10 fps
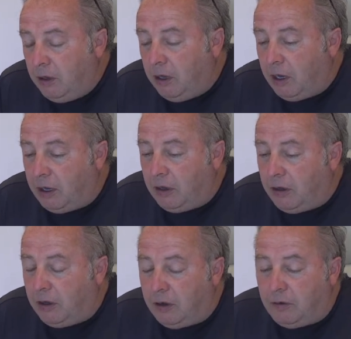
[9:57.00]
and
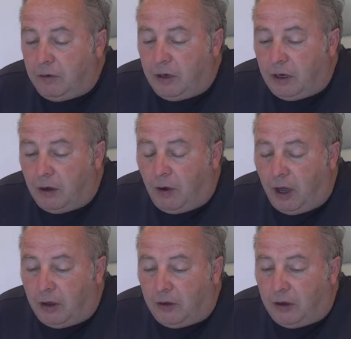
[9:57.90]

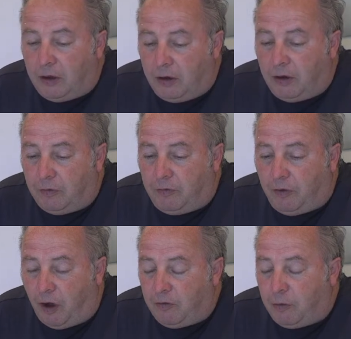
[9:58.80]
under the
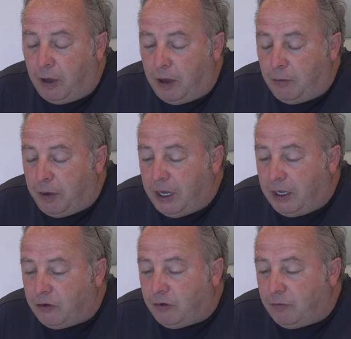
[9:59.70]
5 million bit
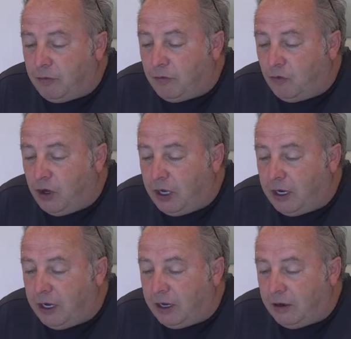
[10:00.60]
is
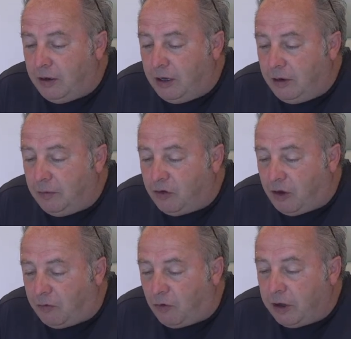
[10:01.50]
really
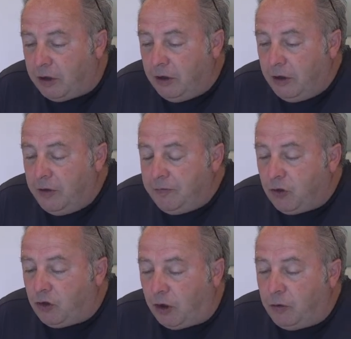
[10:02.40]
suffering.
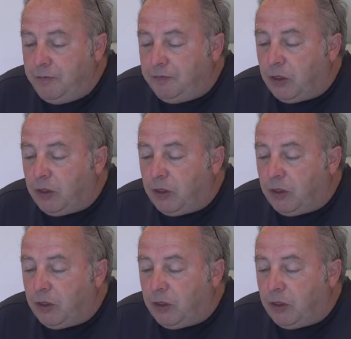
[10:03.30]
So